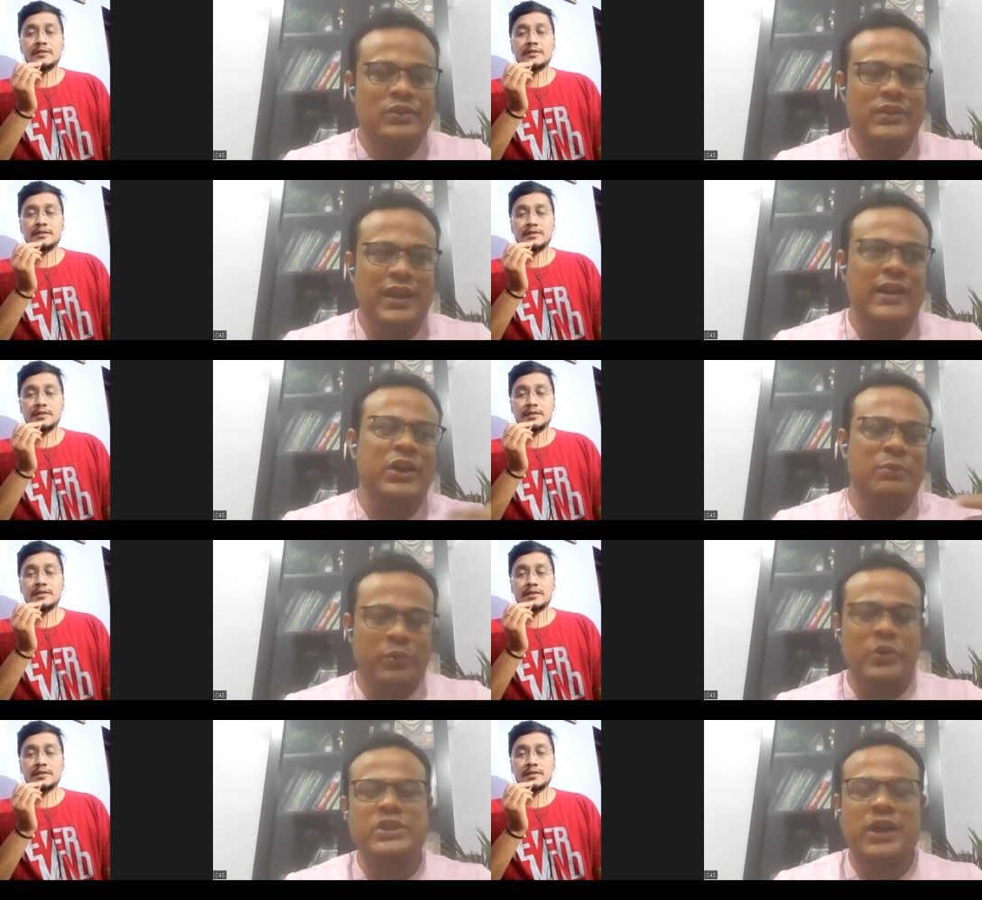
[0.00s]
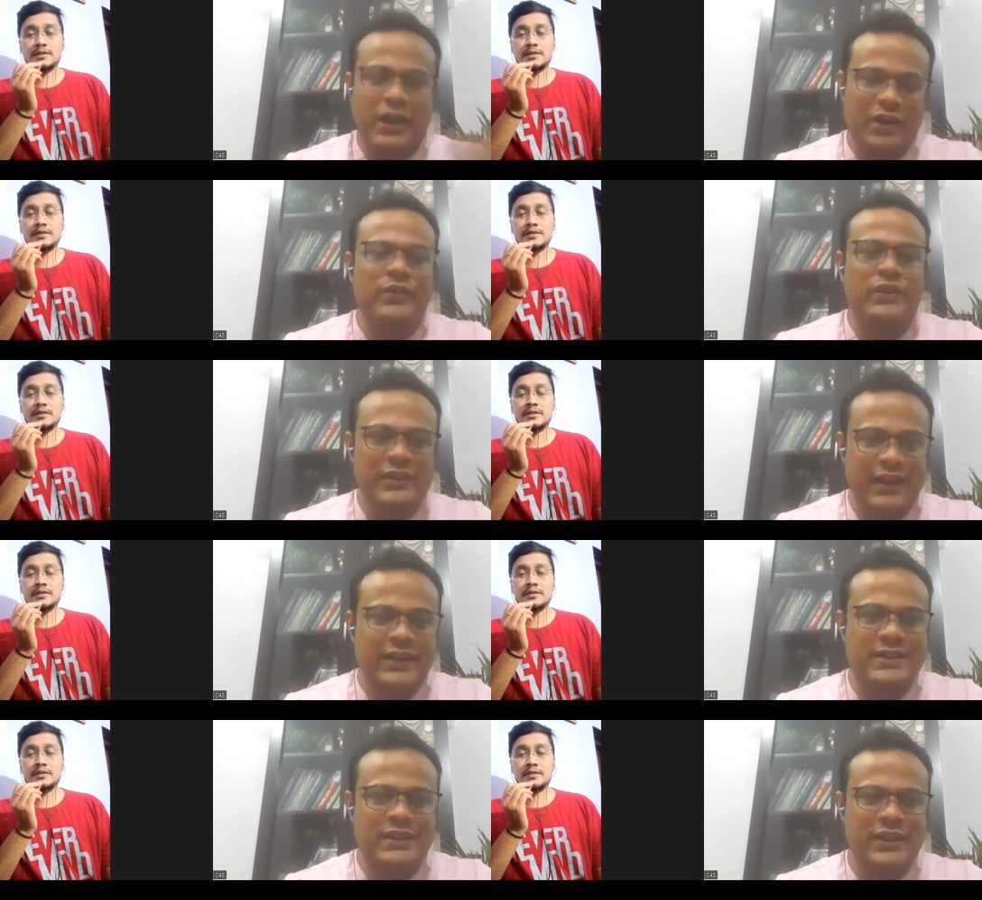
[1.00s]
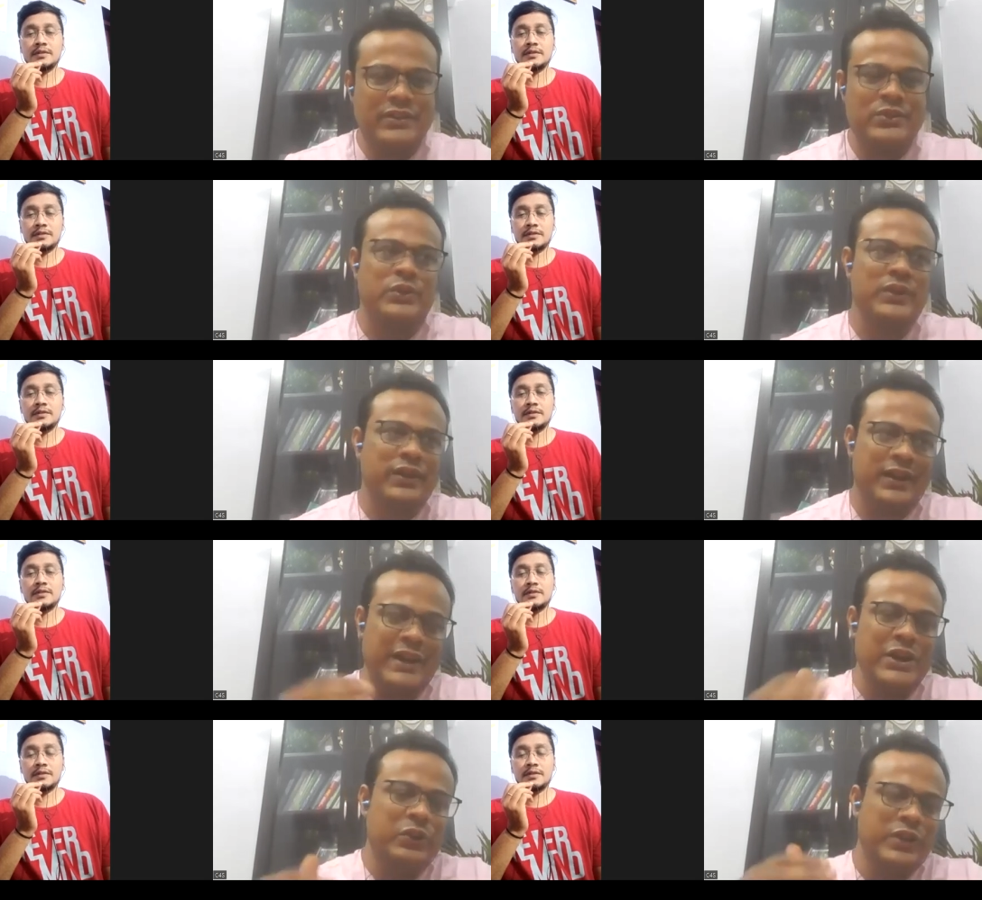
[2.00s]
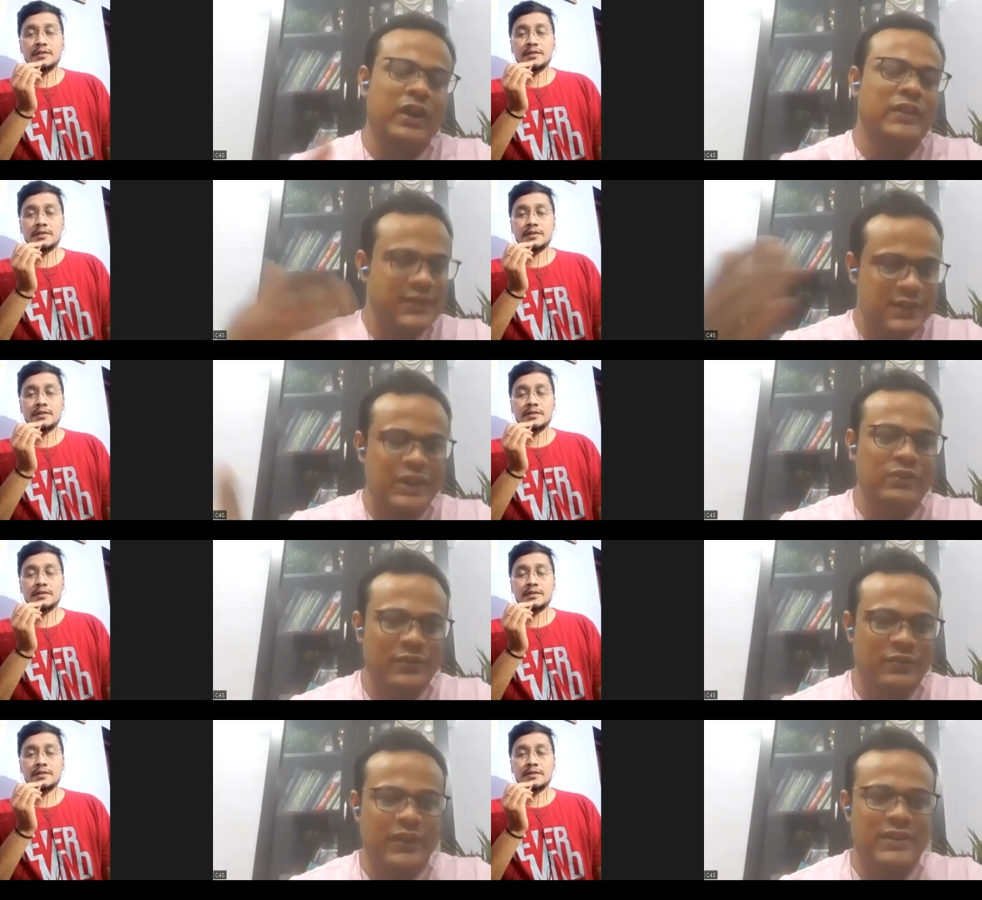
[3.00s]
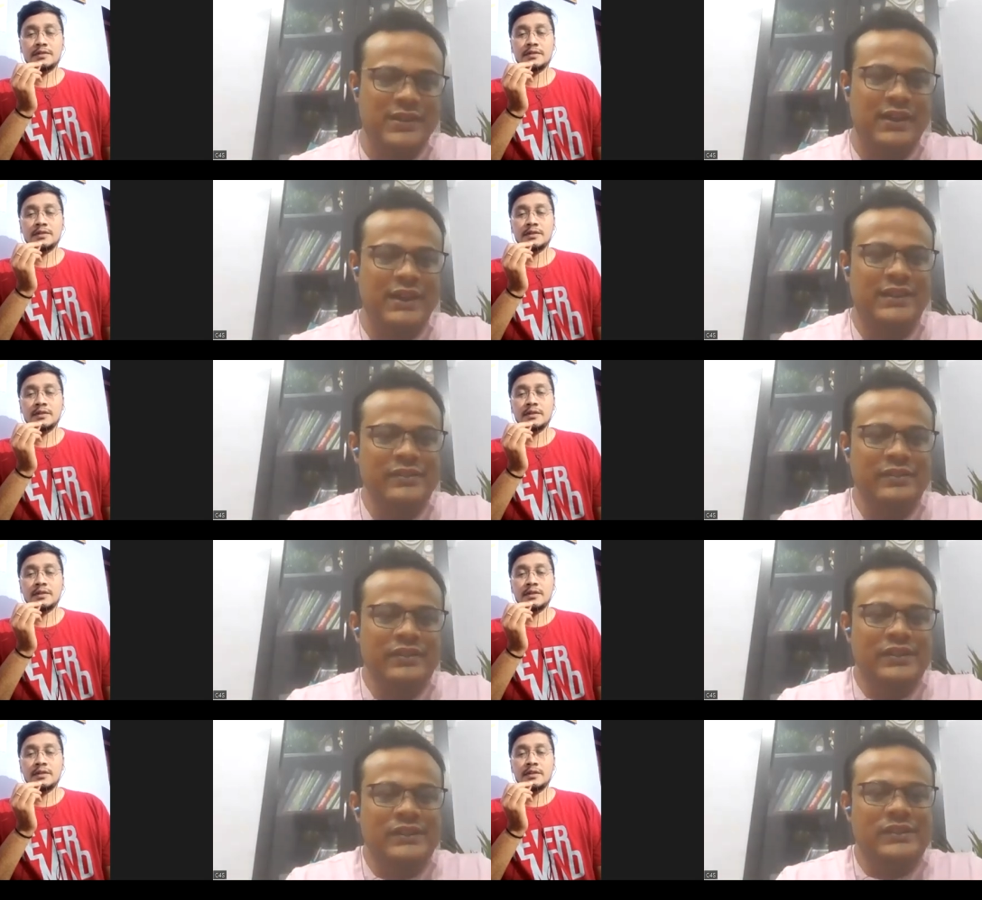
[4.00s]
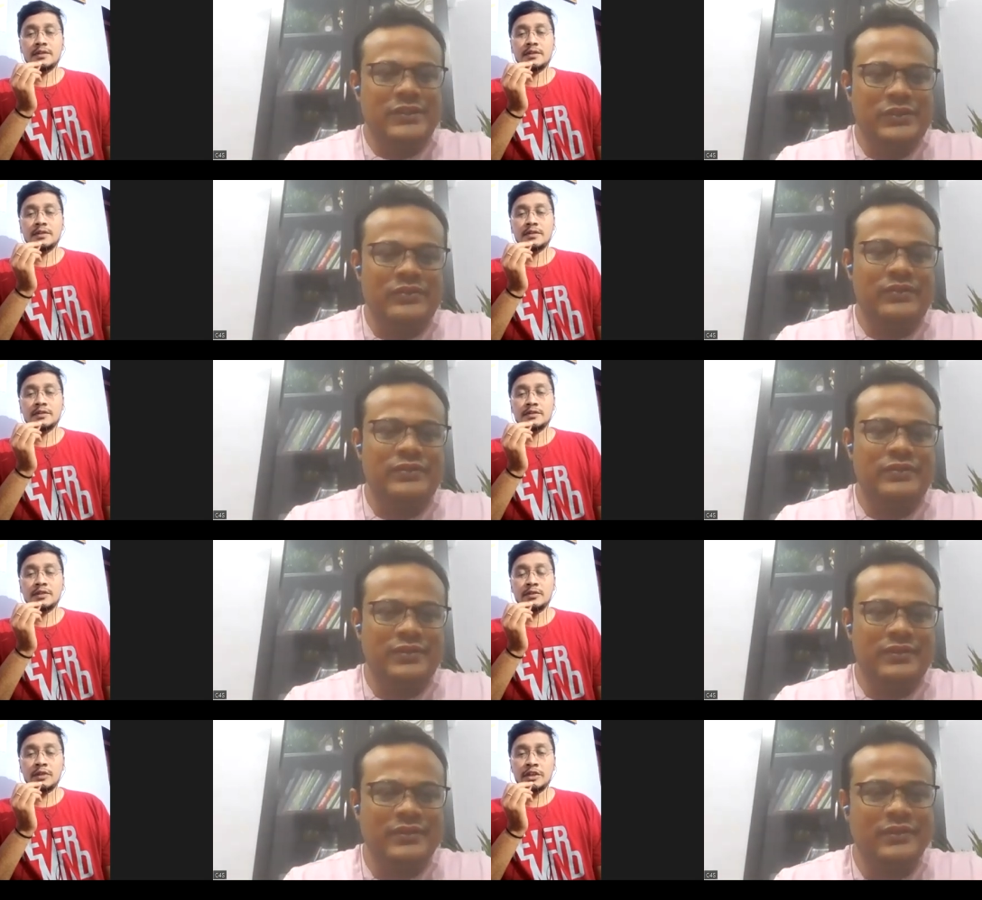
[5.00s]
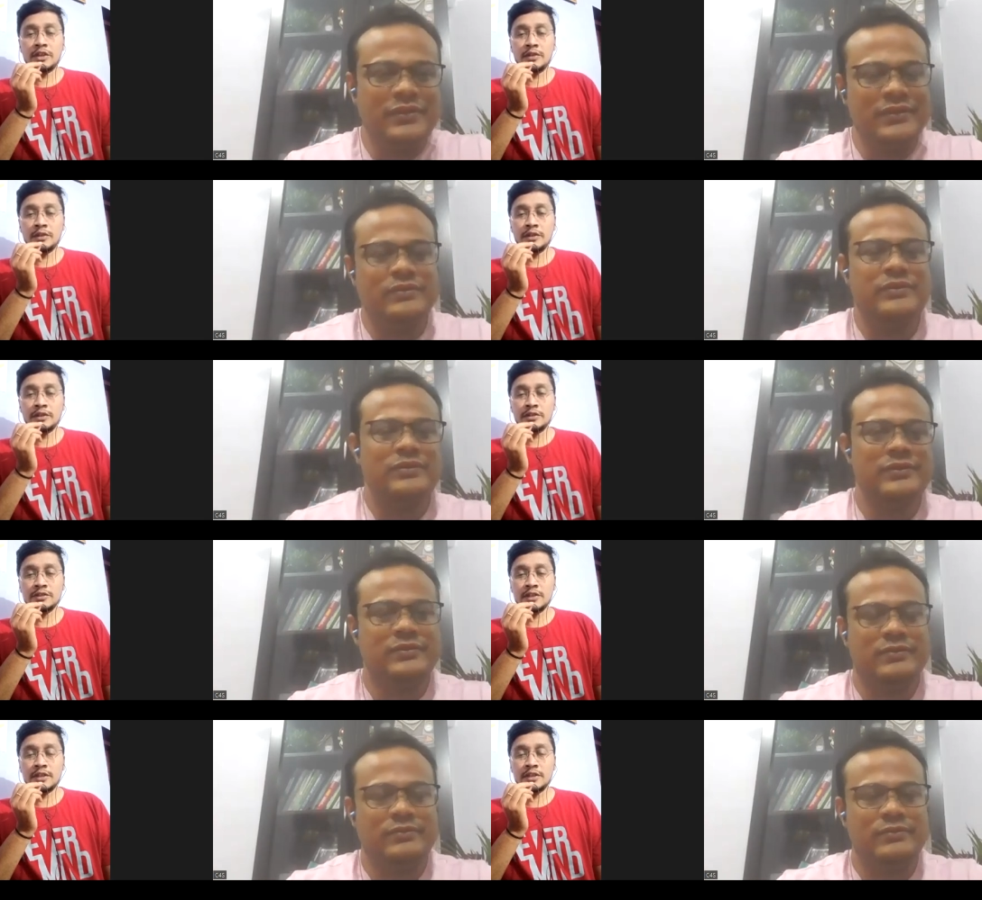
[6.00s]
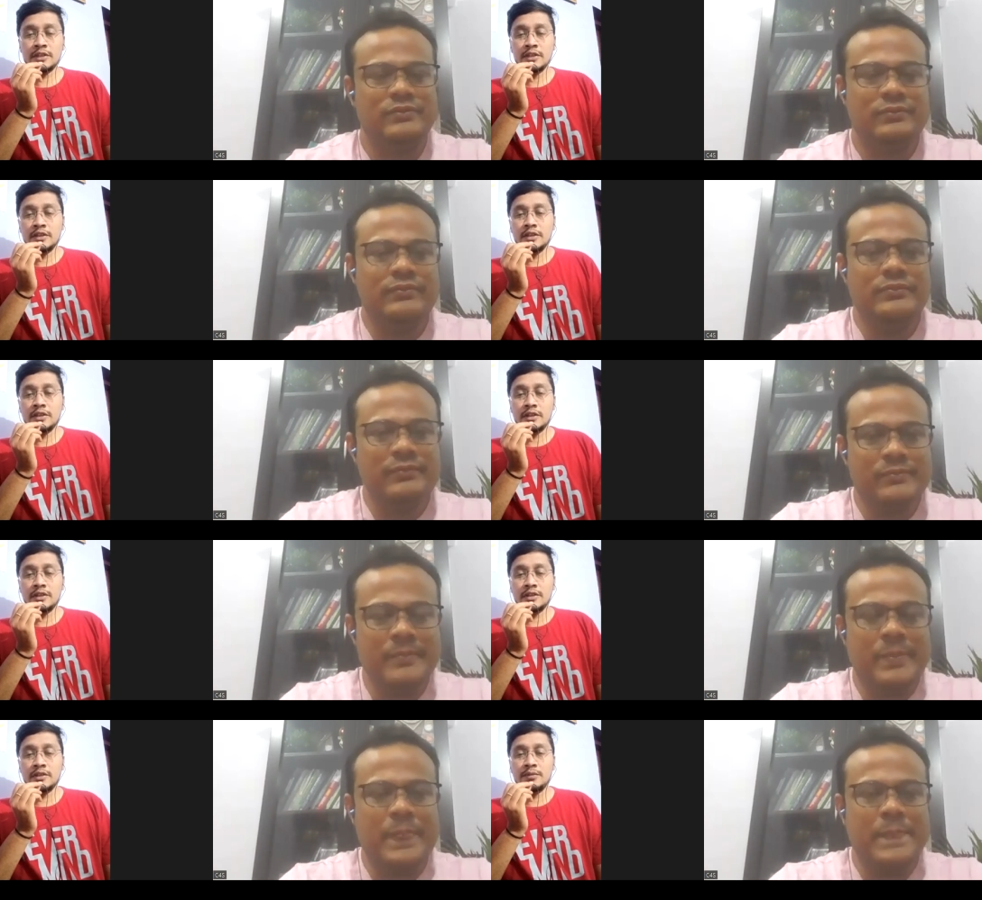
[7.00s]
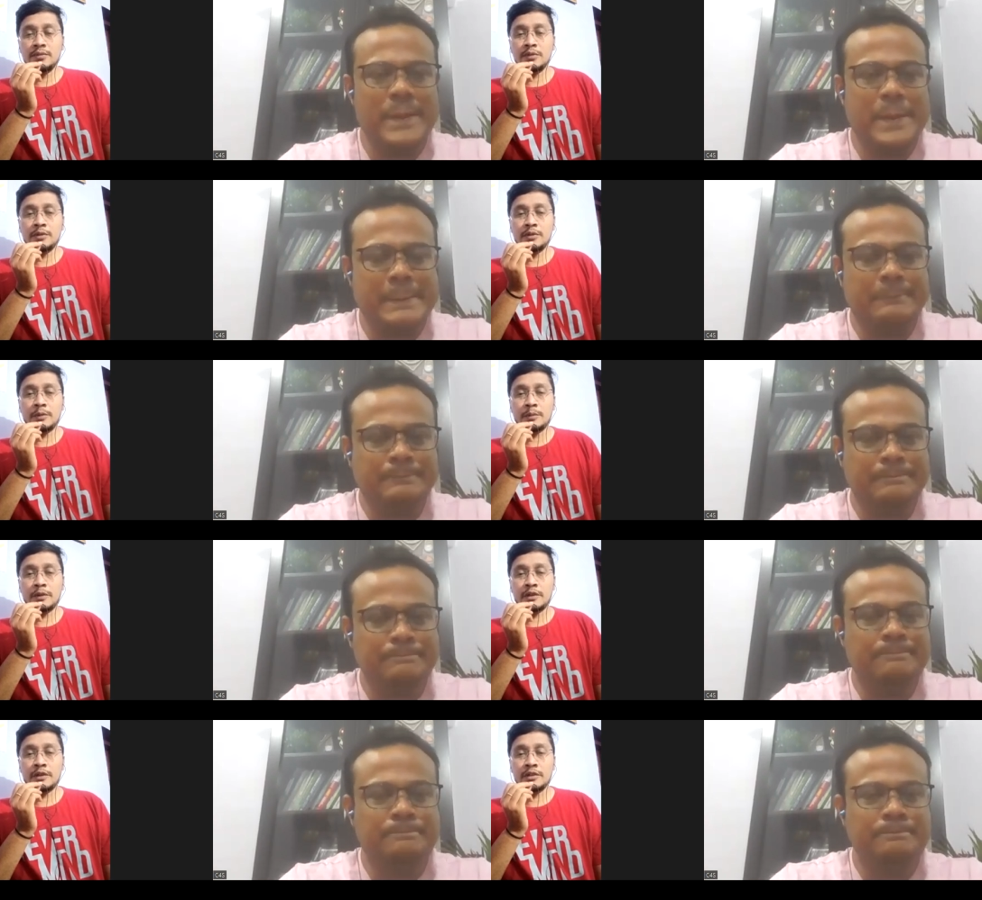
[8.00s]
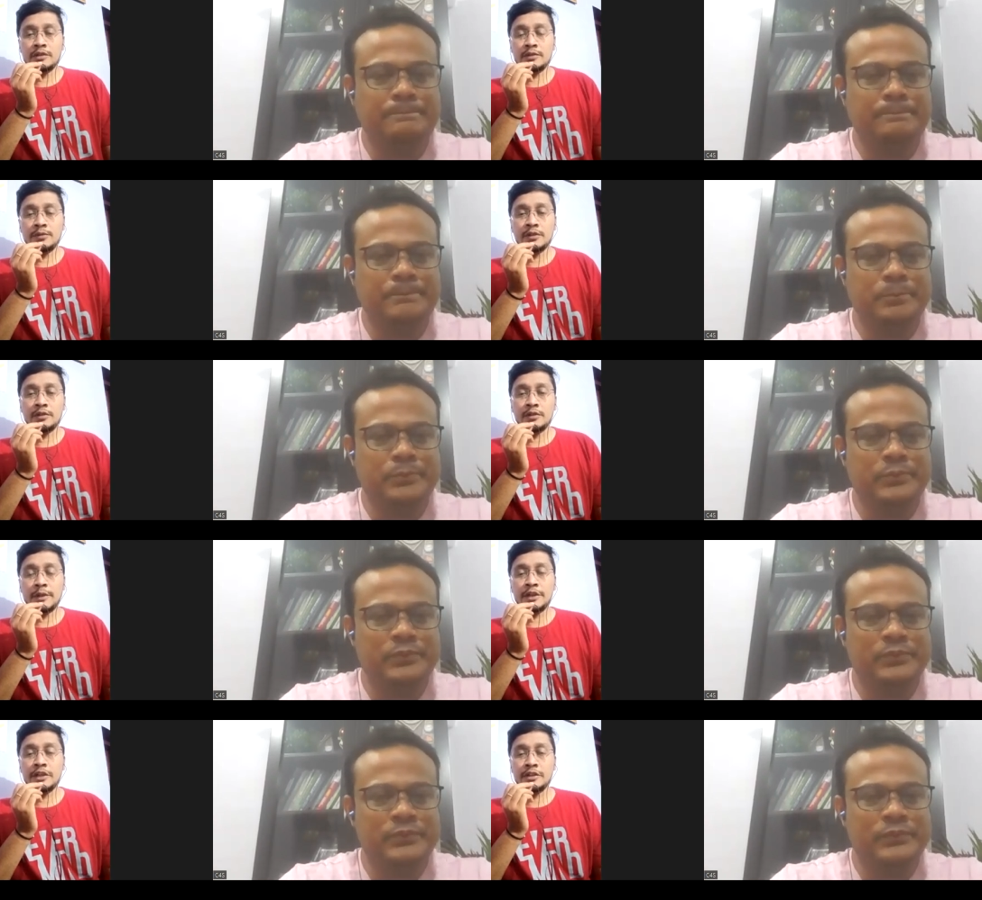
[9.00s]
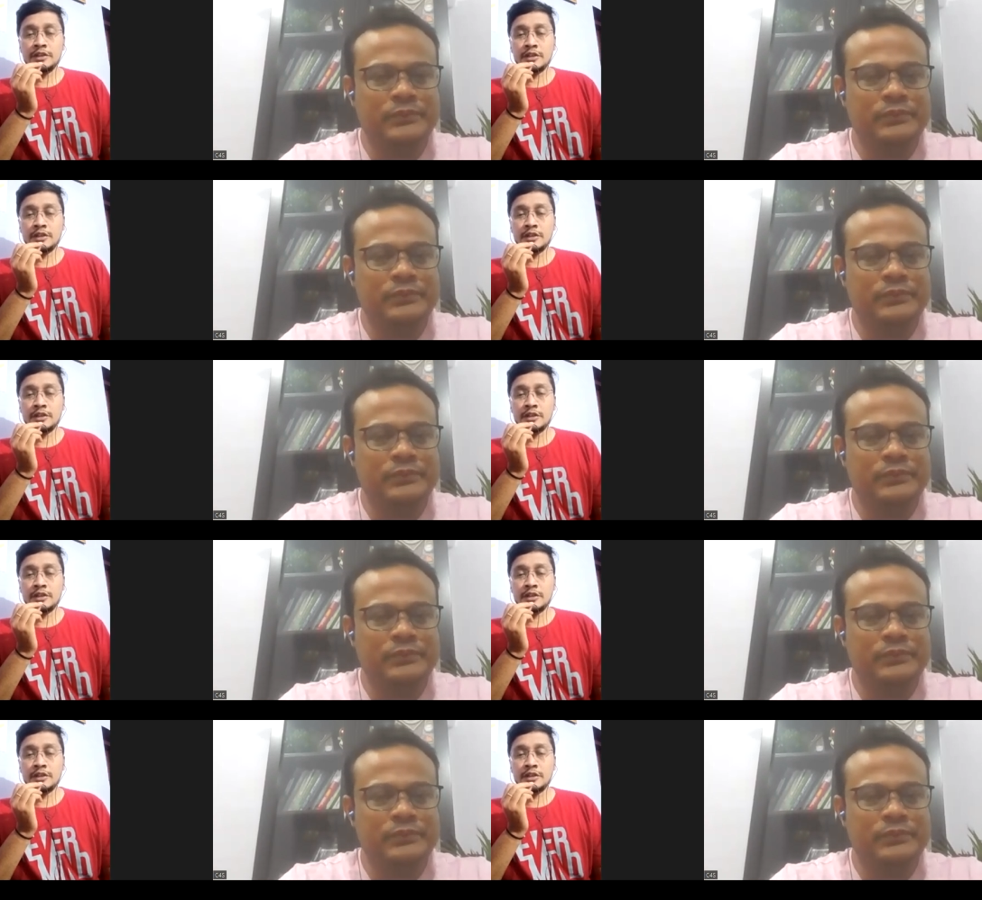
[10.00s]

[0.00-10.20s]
Speaker 1: So they yes, need to push harder for the next year. So get into the other side of the fence, right?
Speaker 2: Sir, one advantage is that uh, if you prepare, if you maintain this